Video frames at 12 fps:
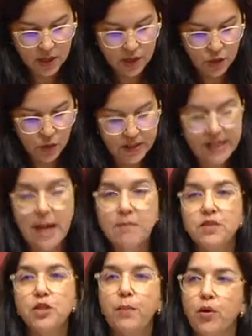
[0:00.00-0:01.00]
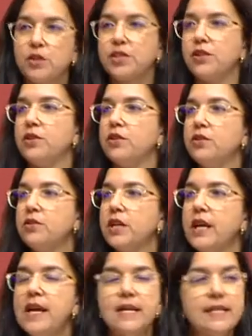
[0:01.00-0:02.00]
to attempt to prosecute
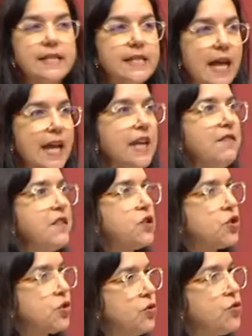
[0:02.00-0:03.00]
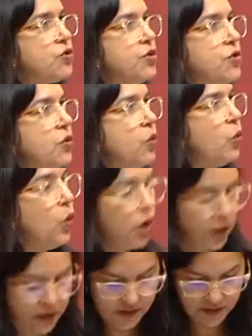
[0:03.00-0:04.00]
Save the Children
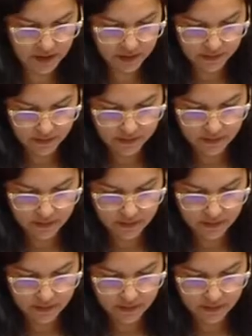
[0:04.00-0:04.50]
workers